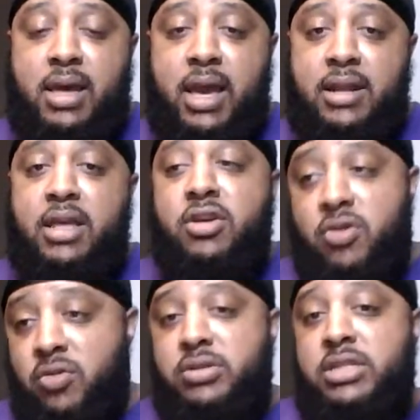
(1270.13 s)
And then you're
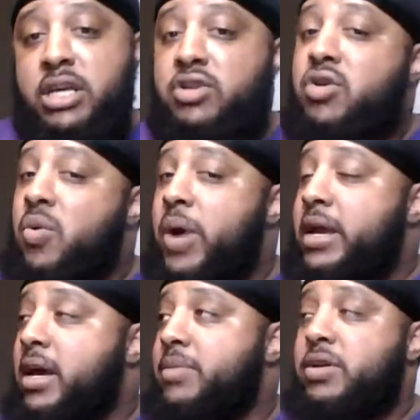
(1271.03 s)
gonna wake
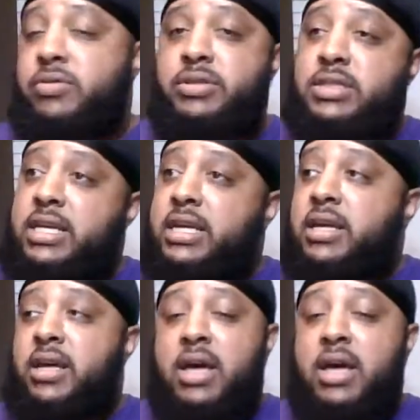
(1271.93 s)
up and you're gonna see,